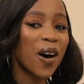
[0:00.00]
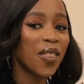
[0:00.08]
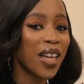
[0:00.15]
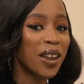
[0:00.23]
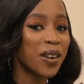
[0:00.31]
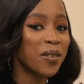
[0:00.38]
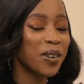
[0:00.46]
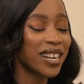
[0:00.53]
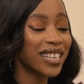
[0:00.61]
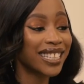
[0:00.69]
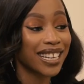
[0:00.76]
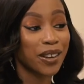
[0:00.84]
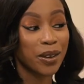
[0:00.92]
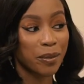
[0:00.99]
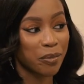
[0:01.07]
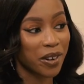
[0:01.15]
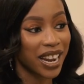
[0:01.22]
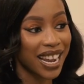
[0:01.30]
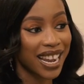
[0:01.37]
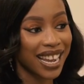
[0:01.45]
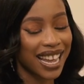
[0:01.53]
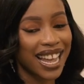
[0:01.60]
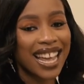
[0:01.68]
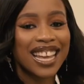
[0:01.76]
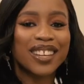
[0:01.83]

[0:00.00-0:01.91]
On that note, we're going to take a quick break.